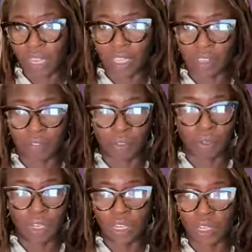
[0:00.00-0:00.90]
Like if
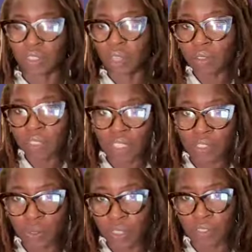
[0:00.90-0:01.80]
you need
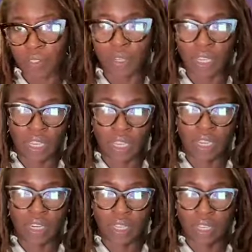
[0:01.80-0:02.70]
consultants or if you
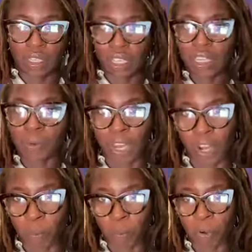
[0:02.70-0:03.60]
need legal
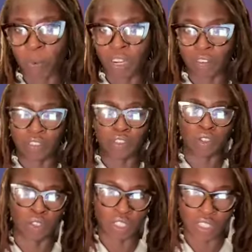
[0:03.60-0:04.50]
help or whatever, even
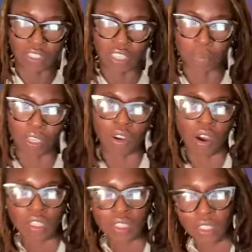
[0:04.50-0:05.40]
though these things can be
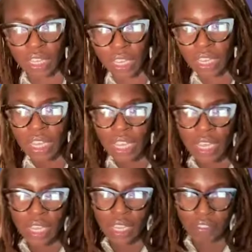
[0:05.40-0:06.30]
costly,
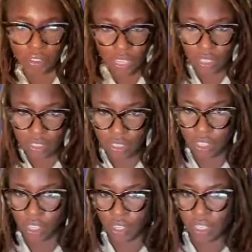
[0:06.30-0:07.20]
if you get a
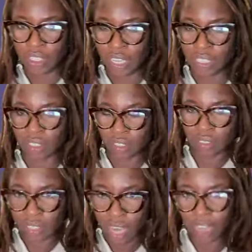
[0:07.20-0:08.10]
cure, is that
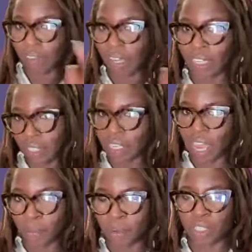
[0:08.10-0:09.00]
kind of like a
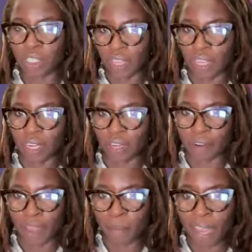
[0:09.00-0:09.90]
time you should think like,
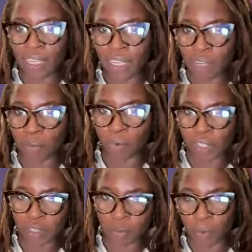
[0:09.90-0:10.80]
all right, I might need
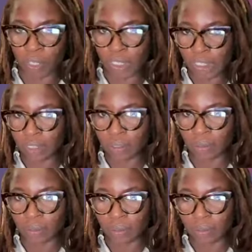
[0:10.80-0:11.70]
more support
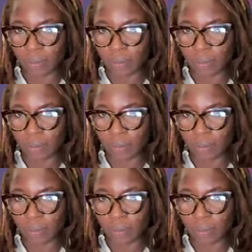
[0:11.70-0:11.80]
here?